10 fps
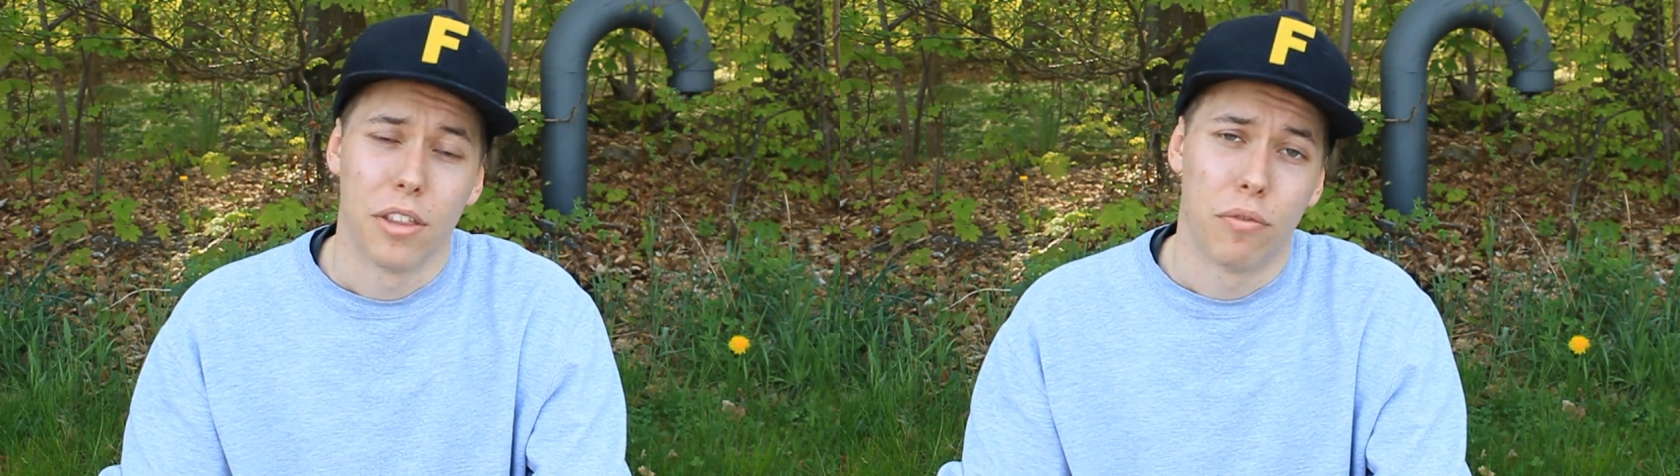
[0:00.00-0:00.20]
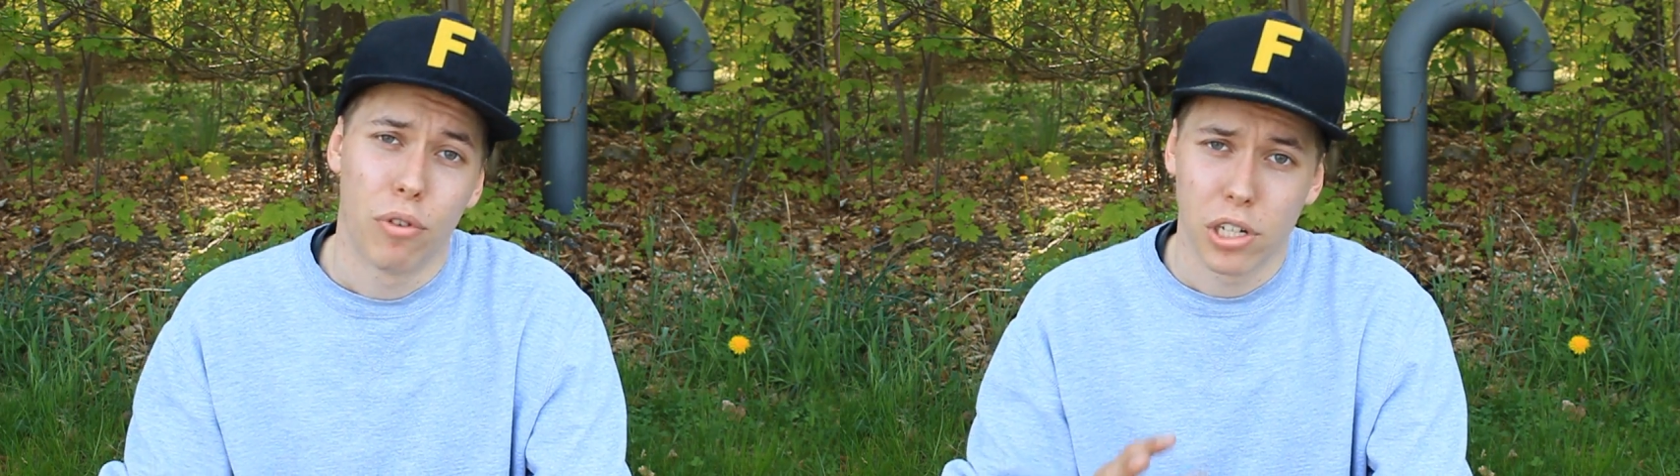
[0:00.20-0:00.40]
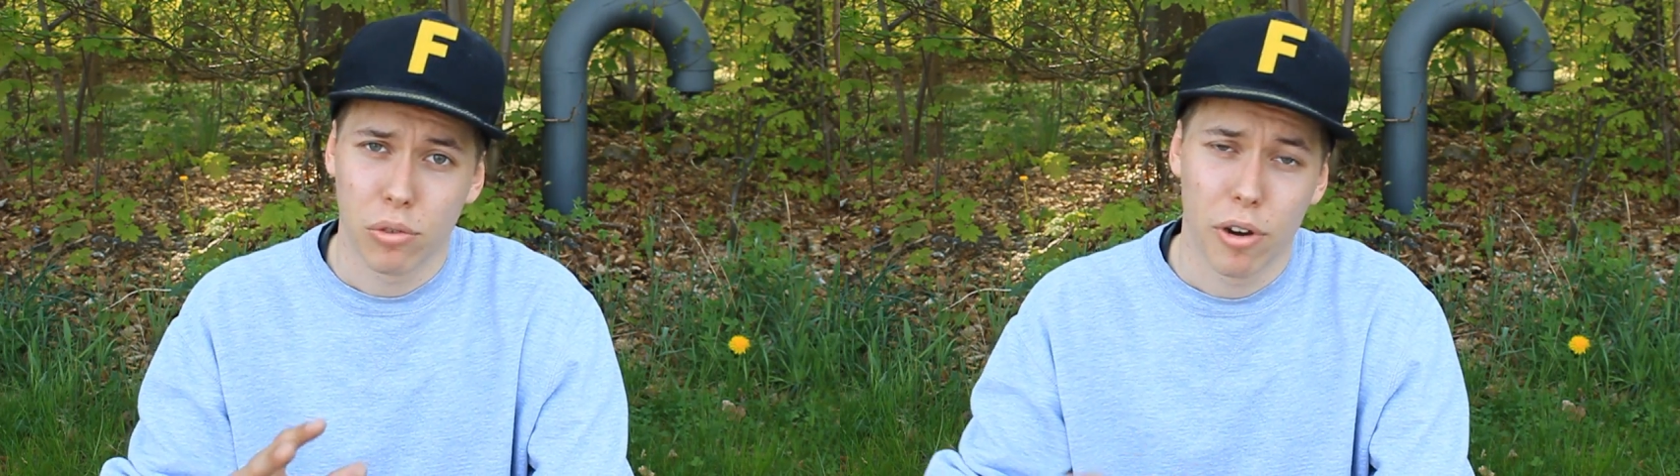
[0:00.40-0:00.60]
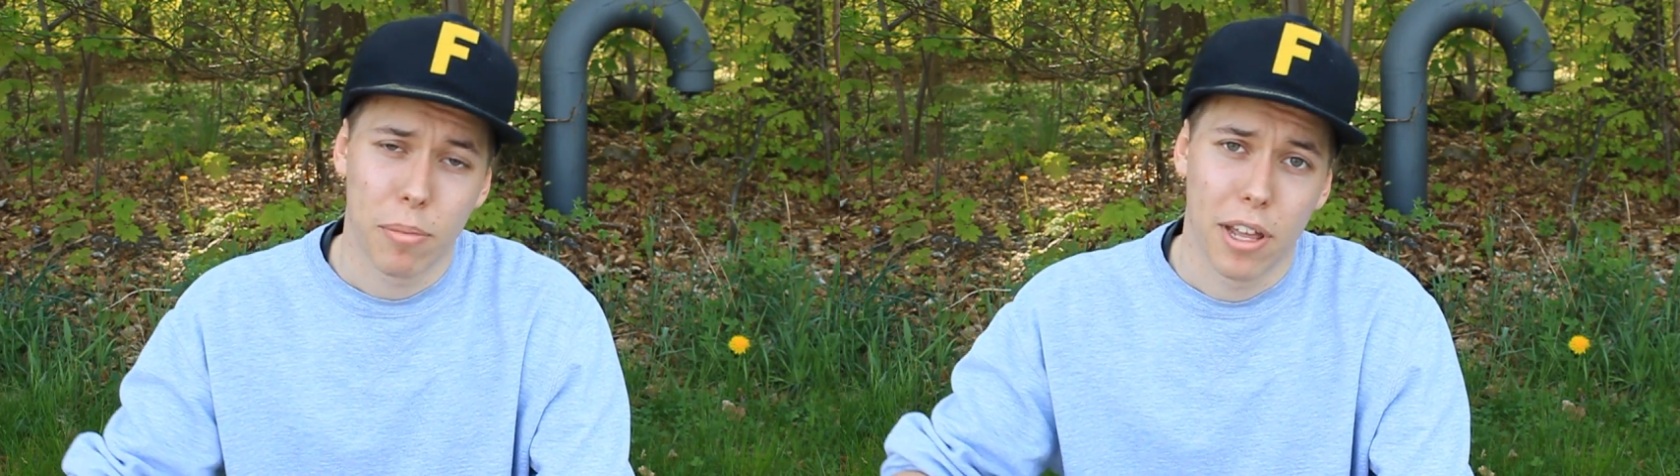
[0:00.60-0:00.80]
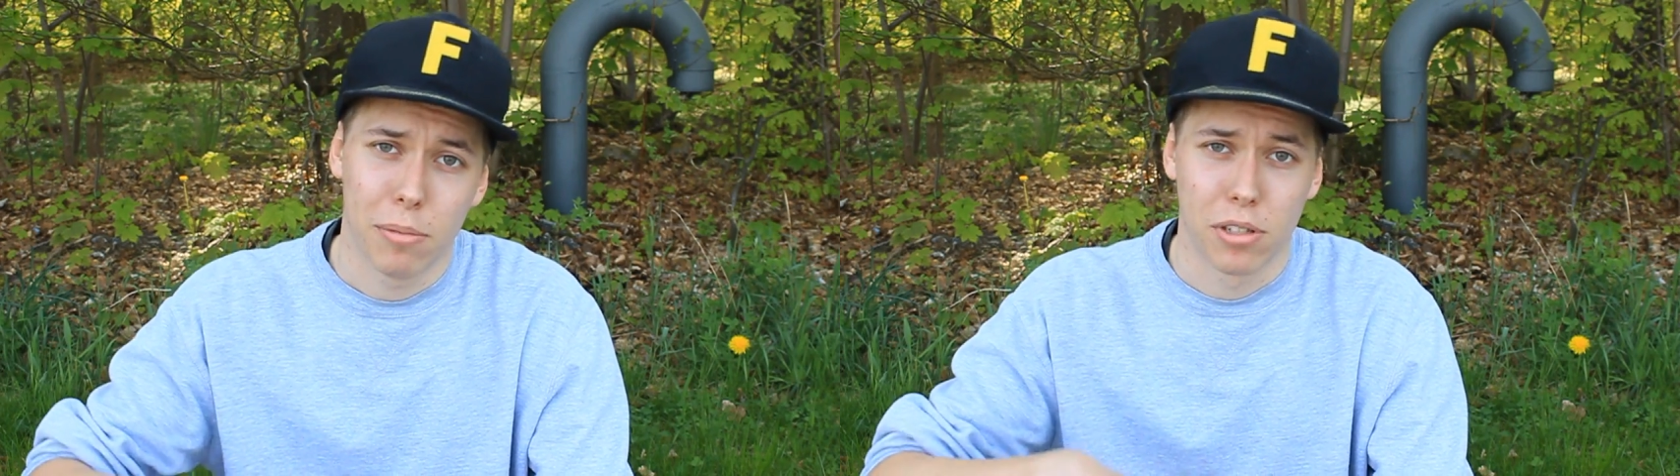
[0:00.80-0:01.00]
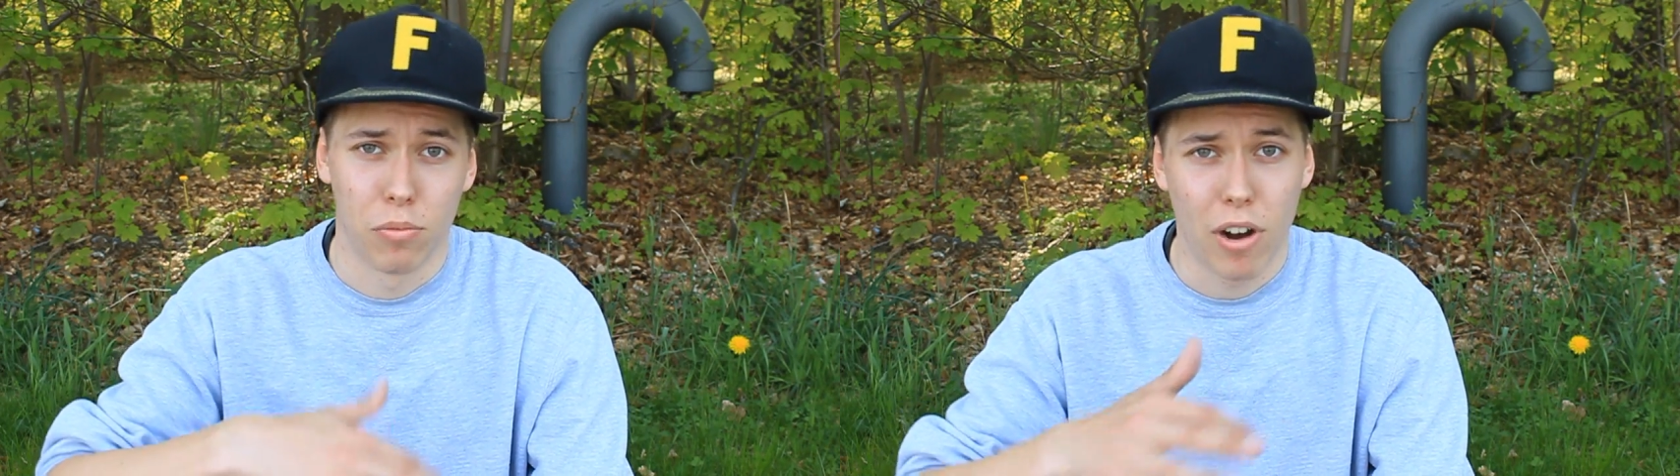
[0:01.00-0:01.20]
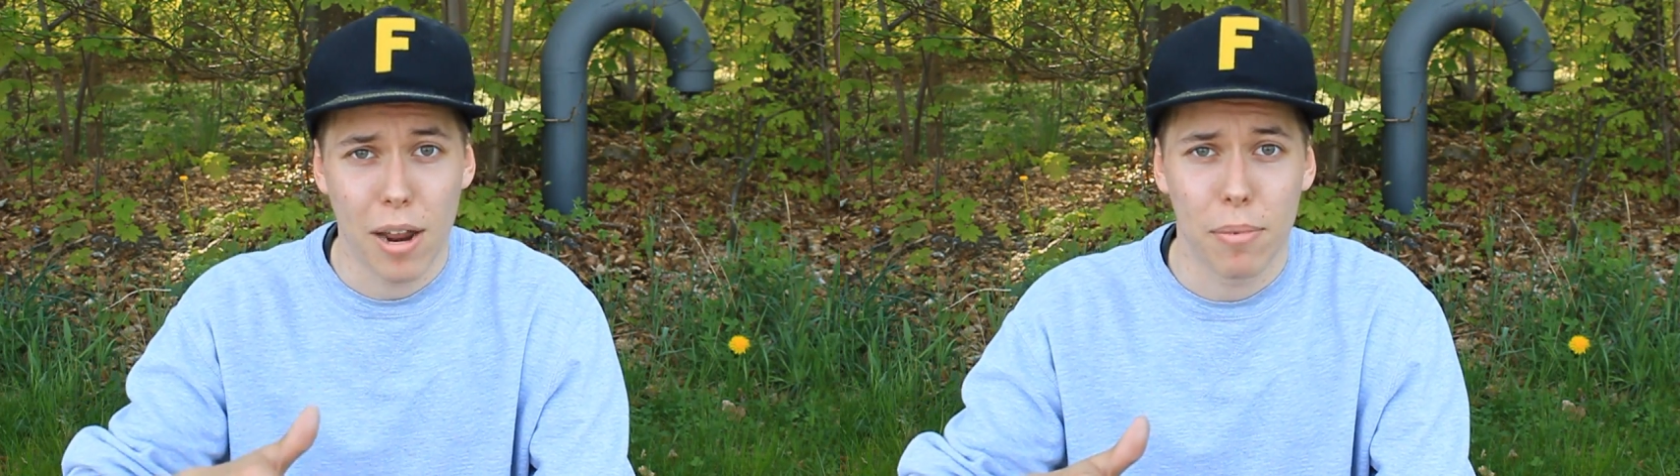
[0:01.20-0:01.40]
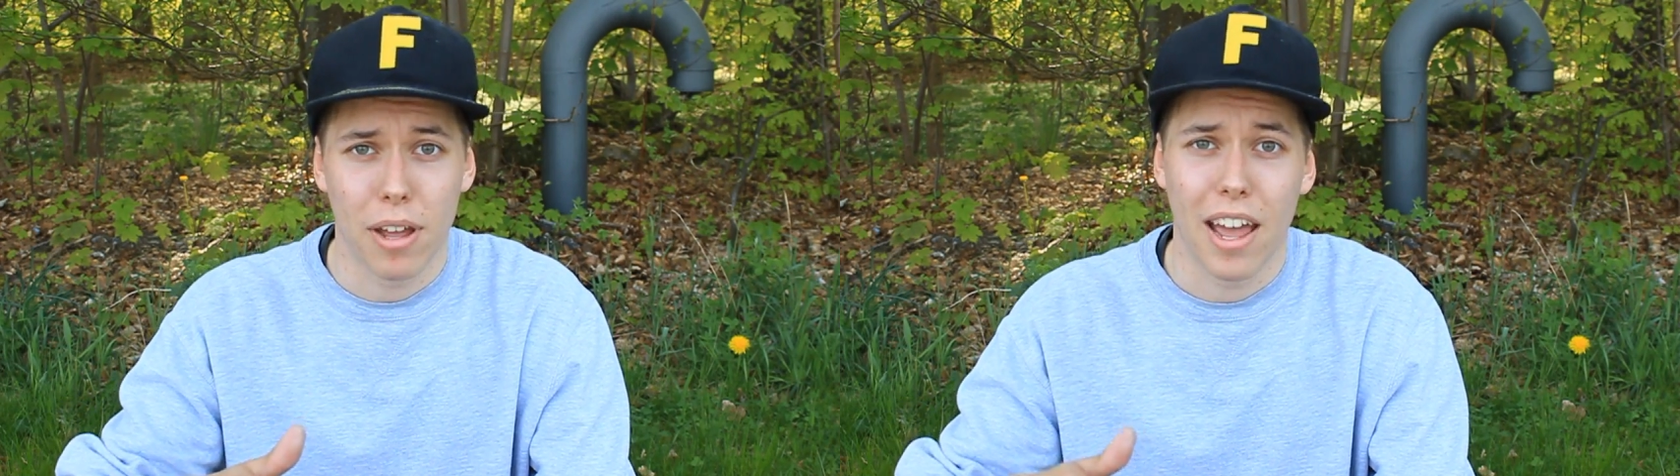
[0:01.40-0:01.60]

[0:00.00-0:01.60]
The fresh grip helps the wrap,